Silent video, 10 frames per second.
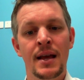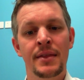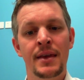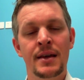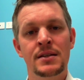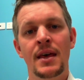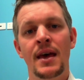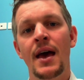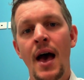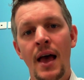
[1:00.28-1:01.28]
down the edge
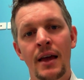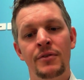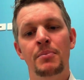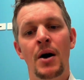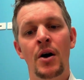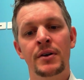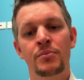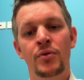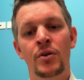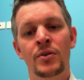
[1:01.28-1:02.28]
there. If you poke and
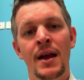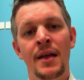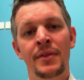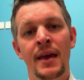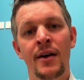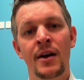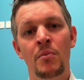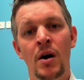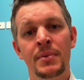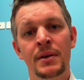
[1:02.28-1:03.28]
prod around the area, it
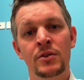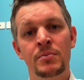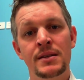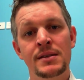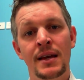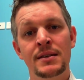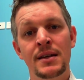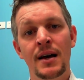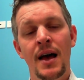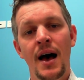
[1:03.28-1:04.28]
might be a little bit tender,